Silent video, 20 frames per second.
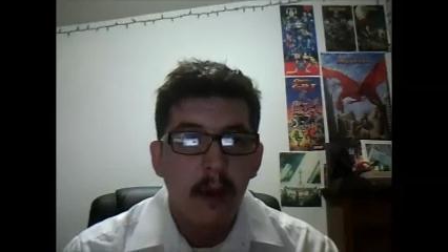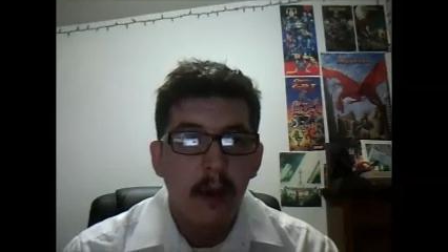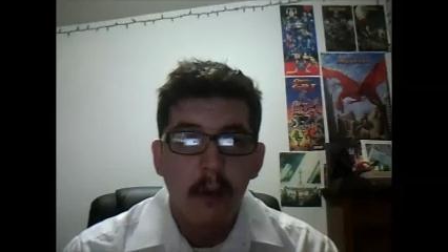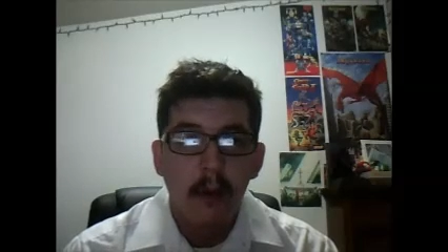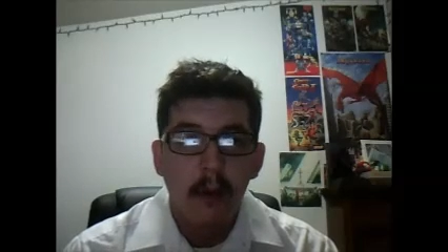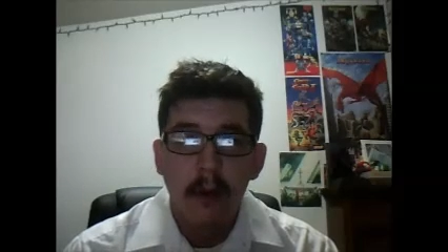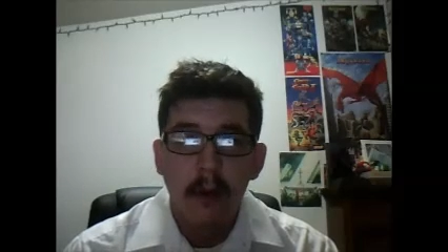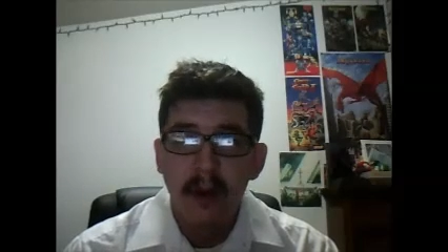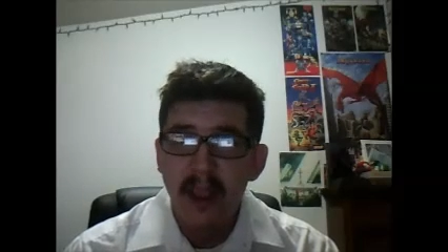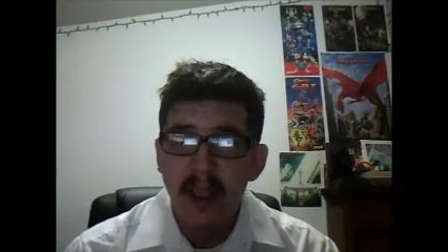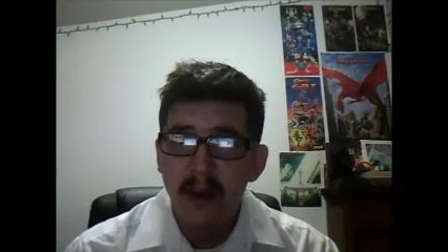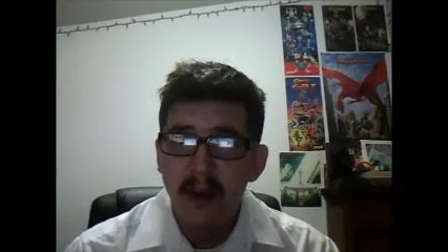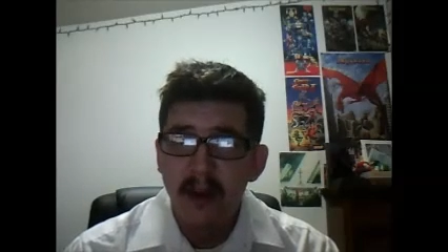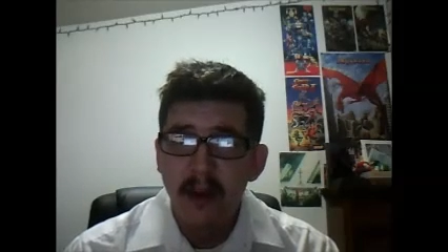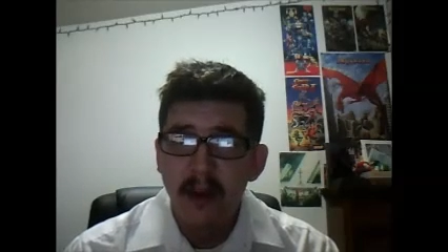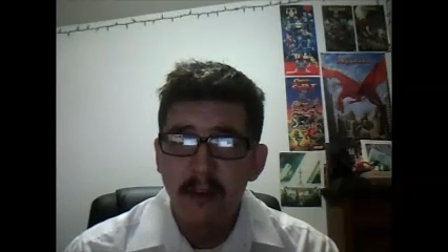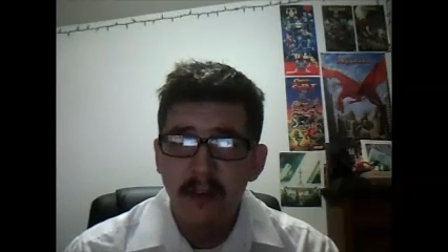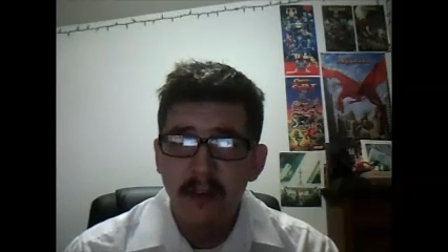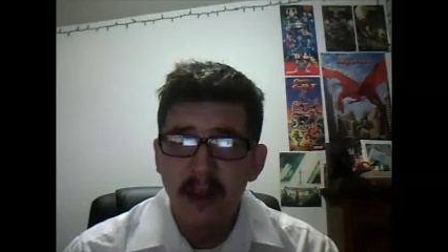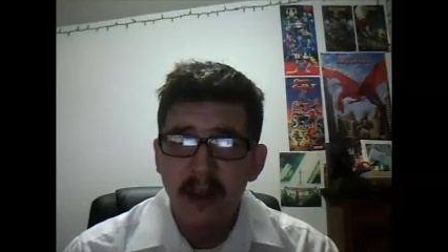or
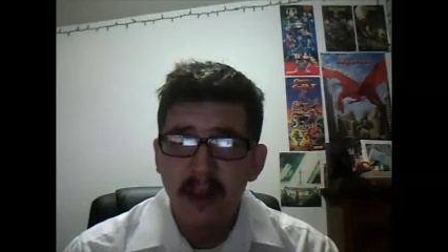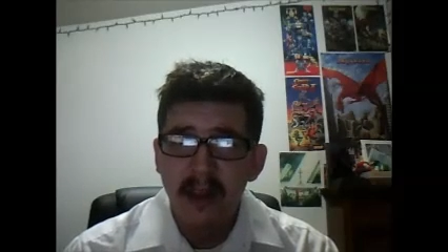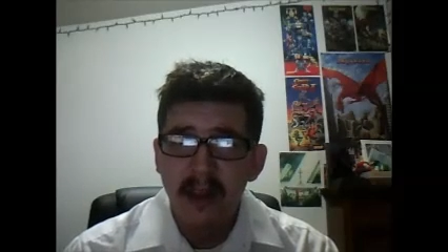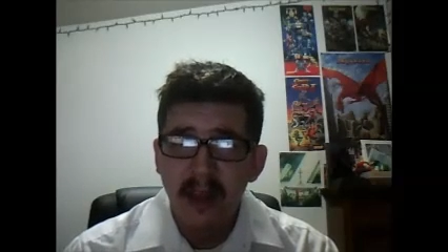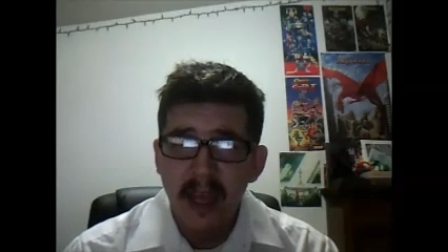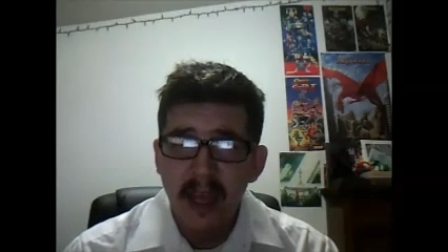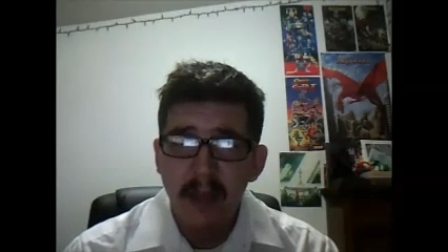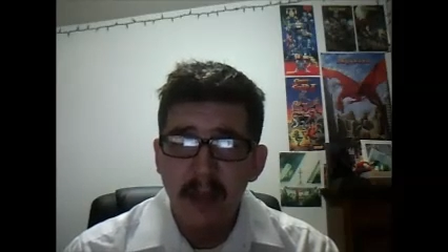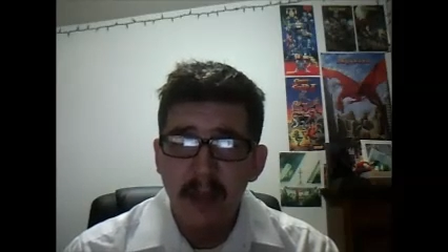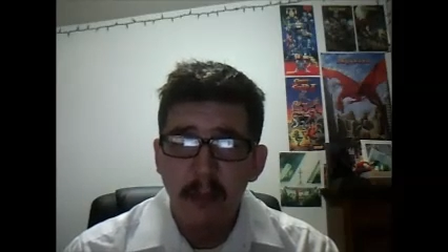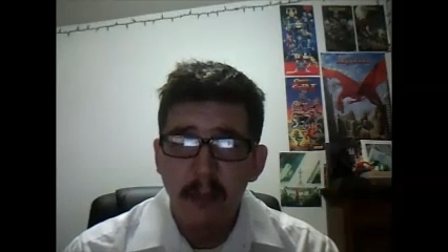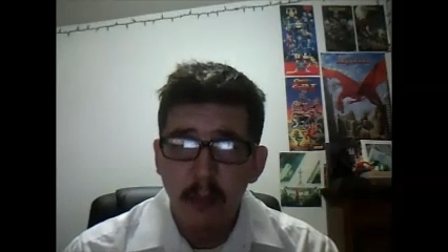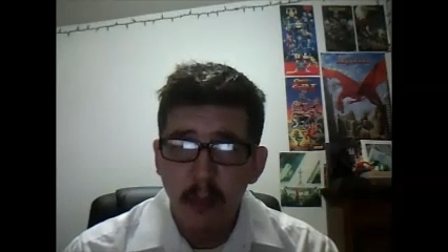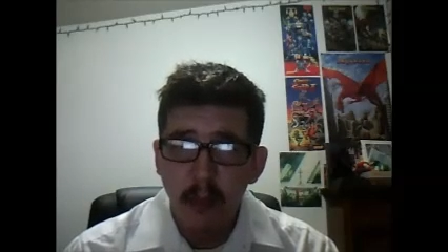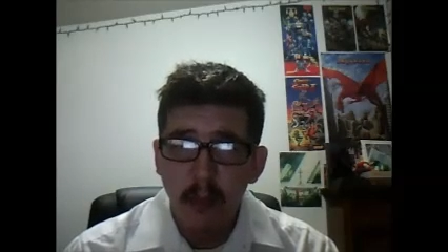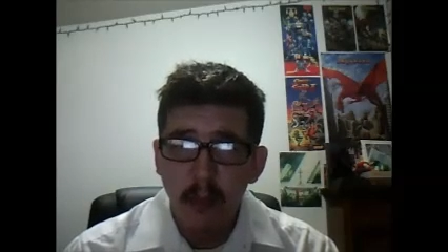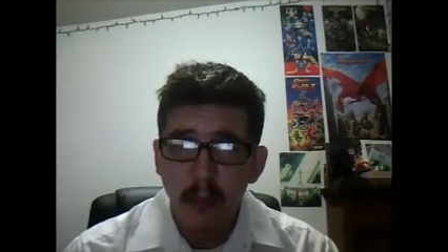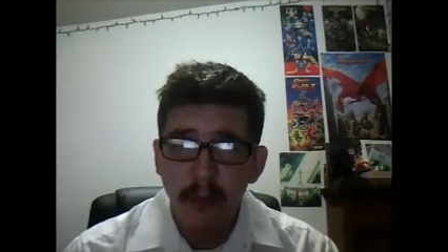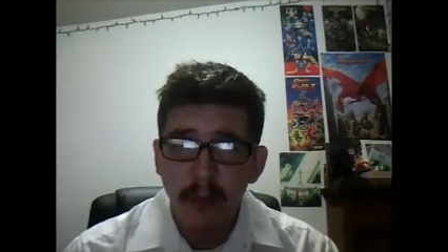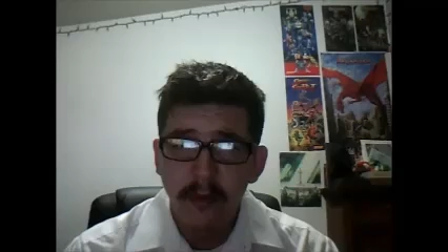Interesting Game
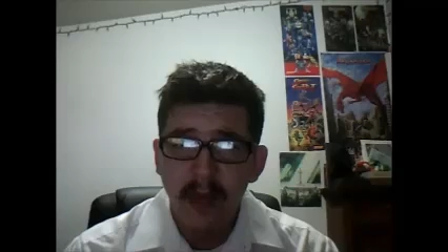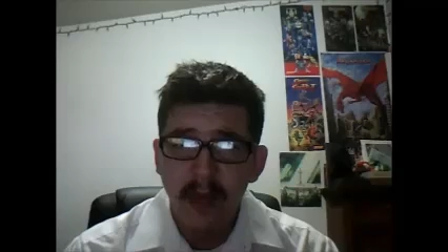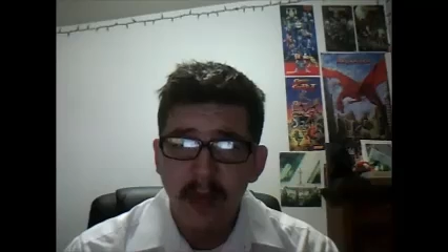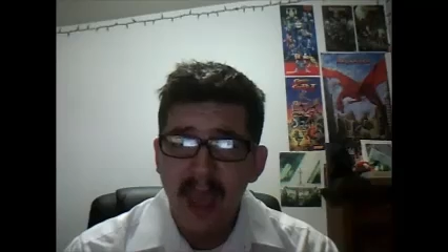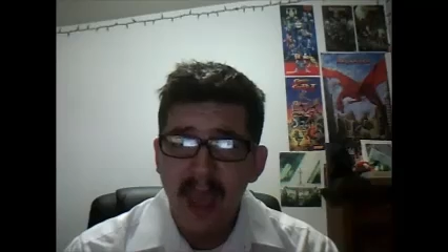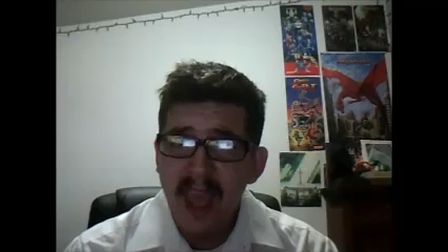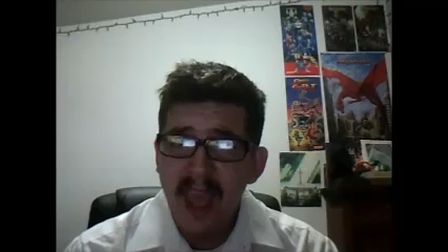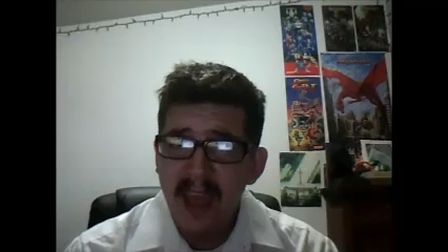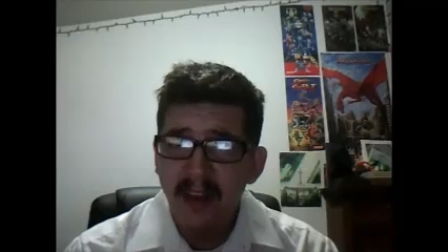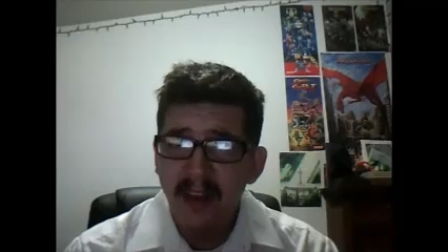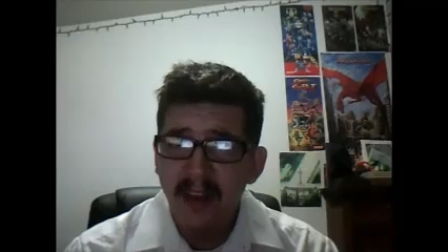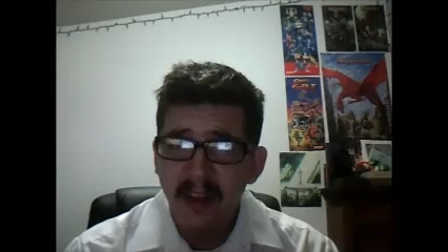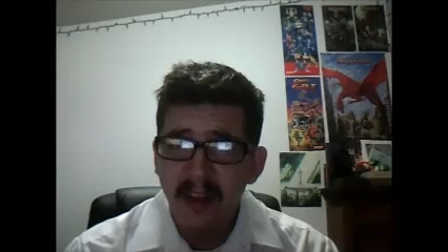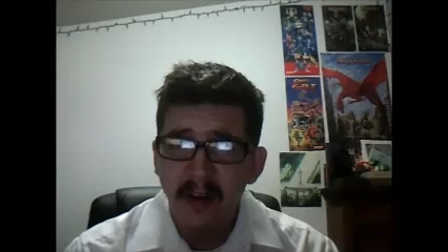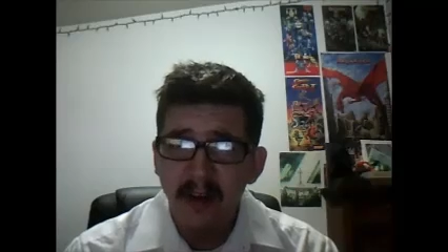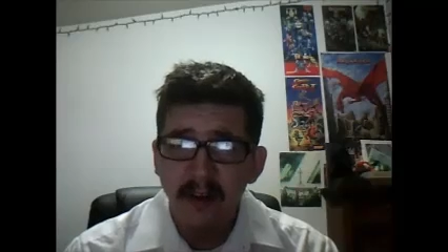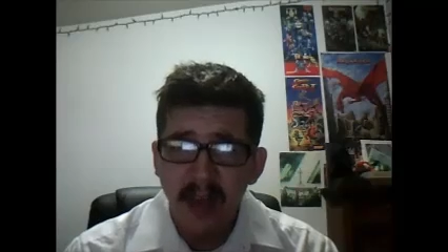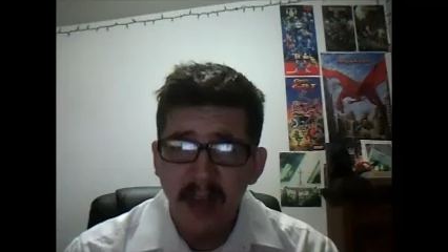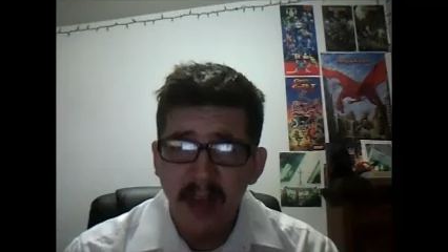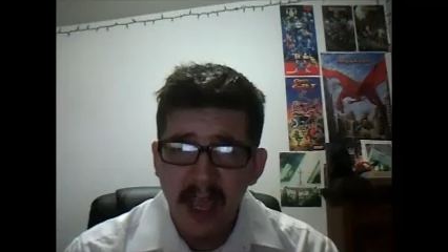Rules and
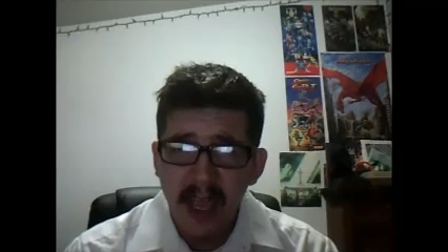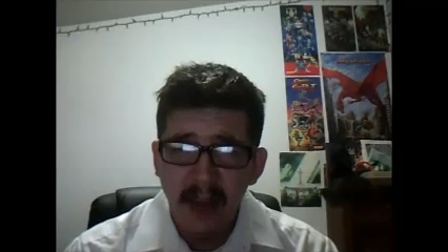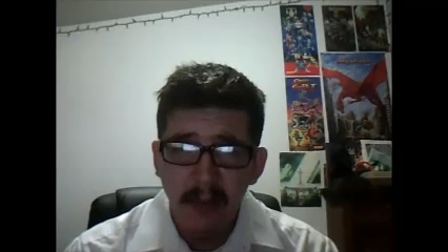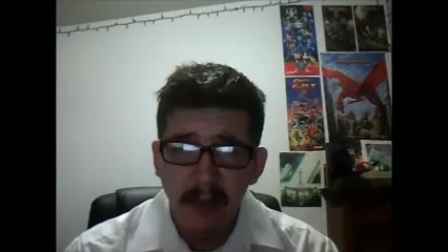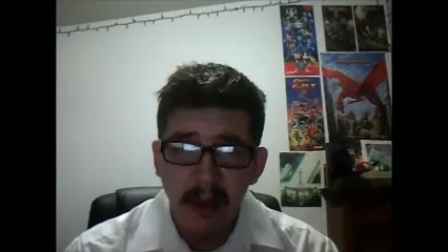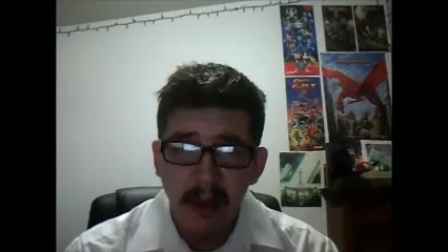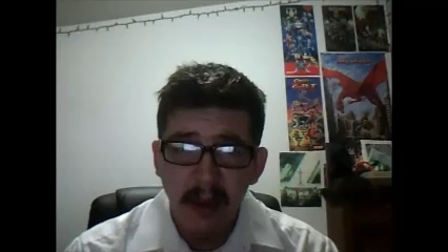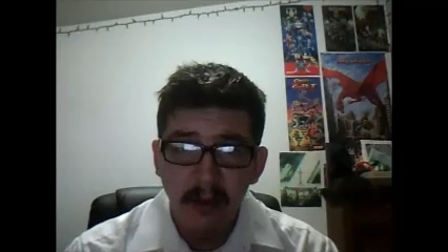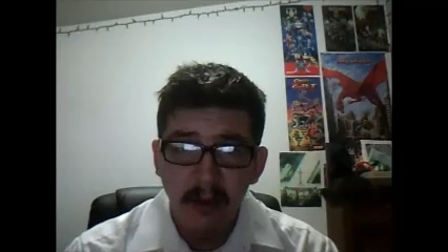Entertainment.